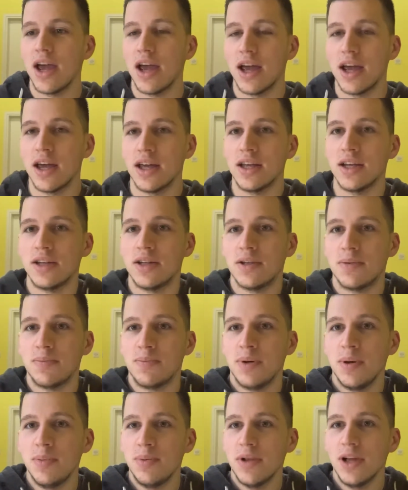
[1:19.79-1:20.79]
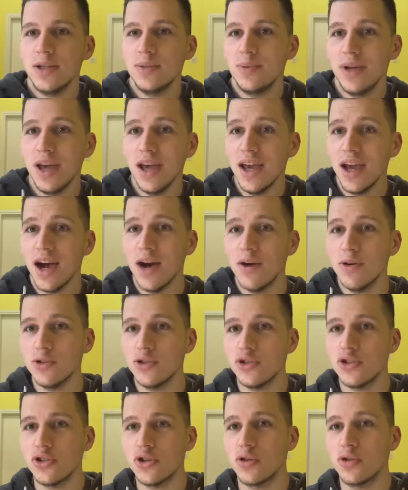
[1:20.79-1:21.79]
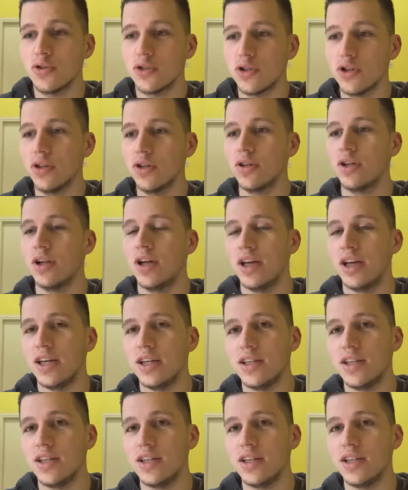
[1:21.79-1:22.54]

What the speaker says: and people ask me, hey, how are you so good?